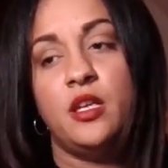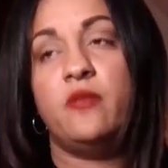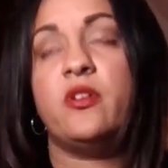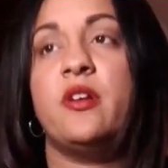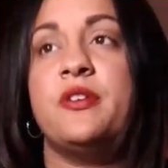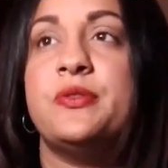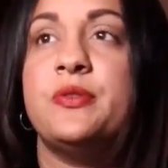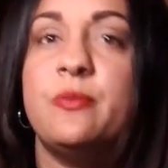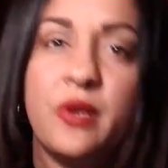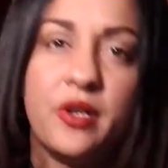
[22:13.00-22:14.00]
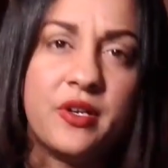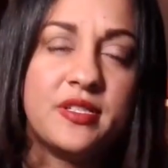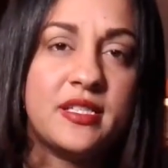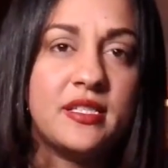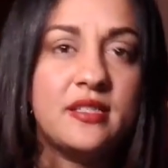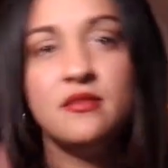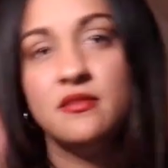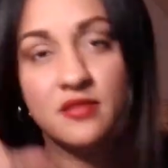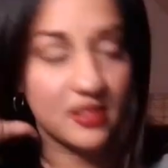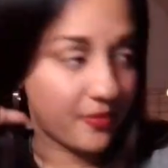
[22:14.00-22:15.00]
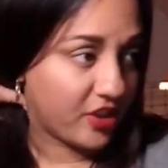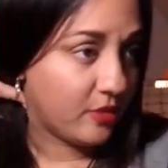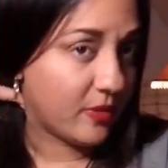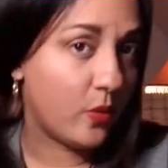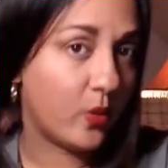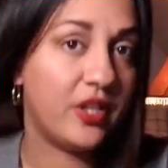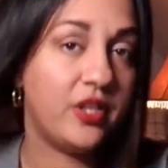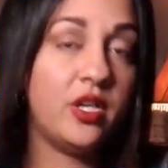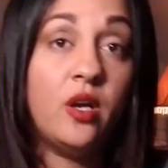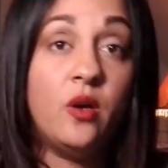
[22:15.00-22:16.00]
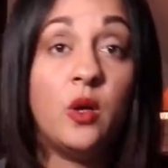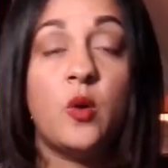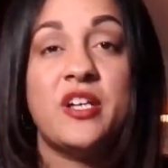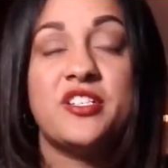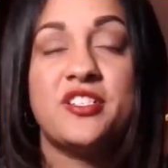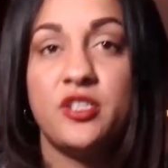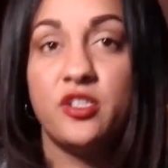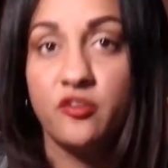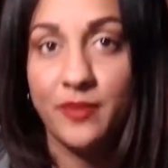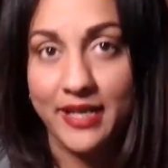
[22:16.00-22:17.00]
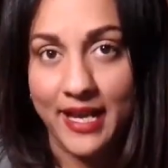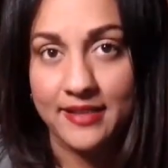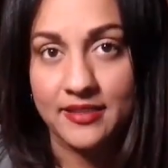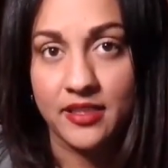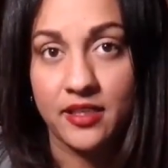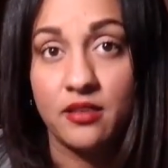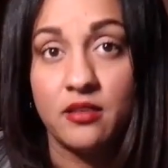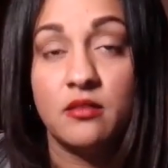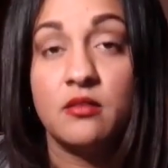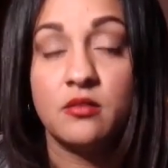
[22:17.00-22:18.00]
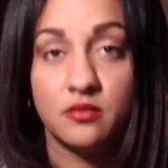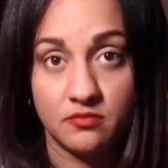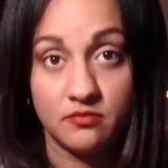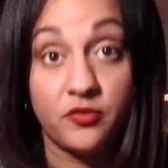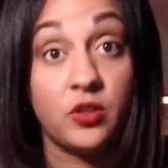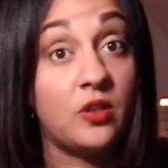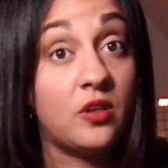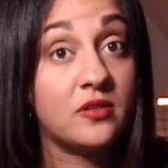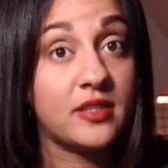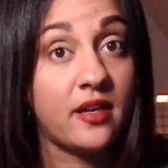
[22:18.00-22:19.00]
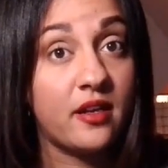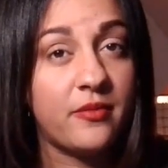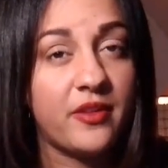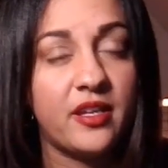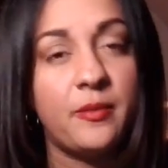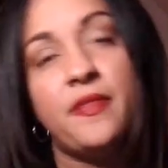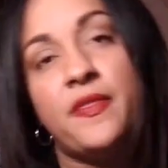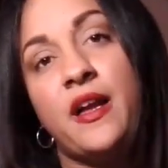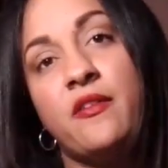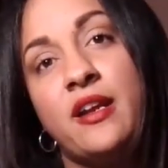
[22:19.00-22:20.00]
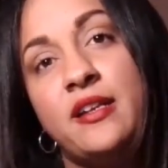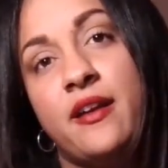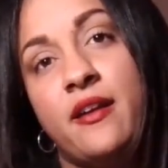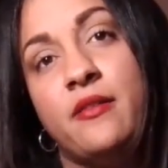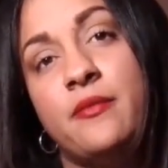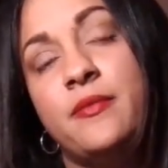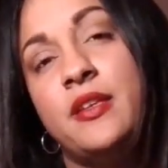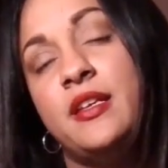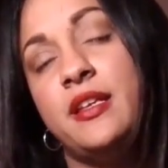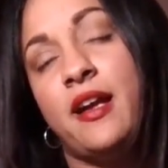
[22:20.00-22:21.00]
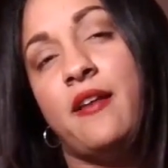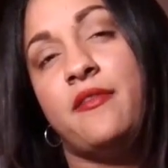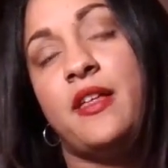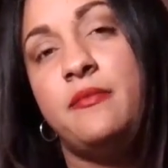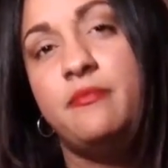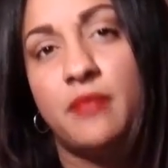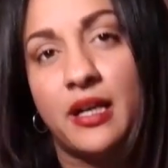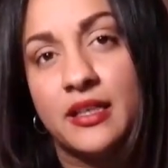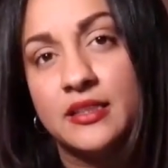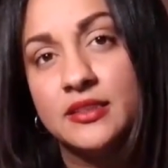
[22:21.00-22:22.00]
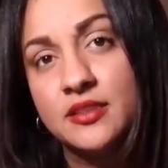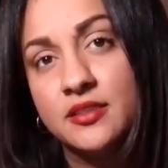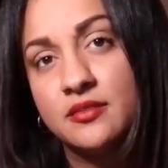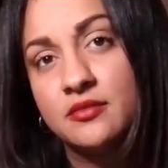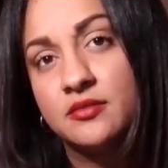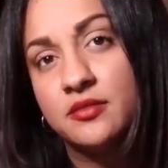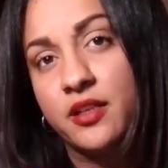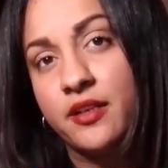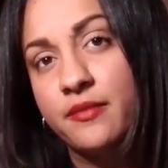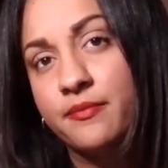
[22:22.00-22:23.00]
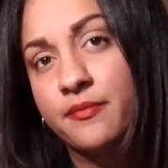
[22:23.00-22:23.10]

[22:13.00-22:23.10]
In regards to a person, something you may want to know, a question you've been asking, for a long time. Think about that right now. Have that in mind. Okay.